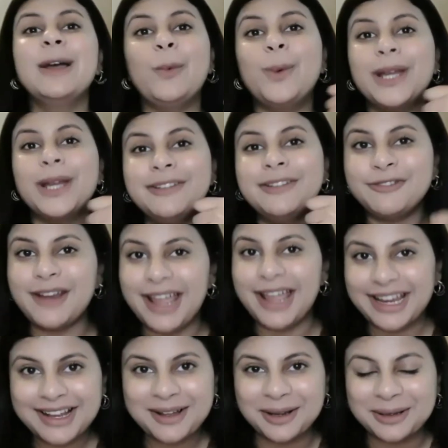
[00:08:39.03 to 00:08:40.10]
with
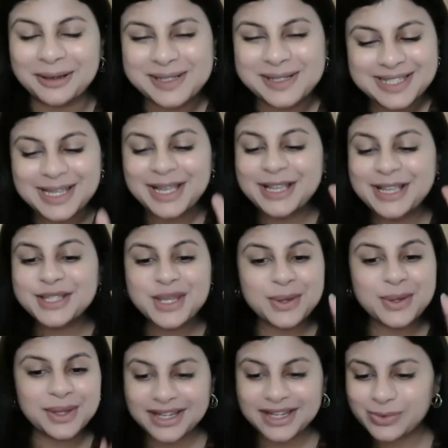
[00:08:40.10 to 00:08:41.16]
flying colors. See
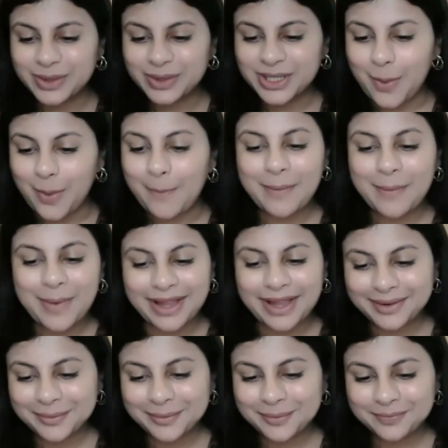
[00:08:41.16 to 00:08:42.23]
you in the next video. Bye-bye.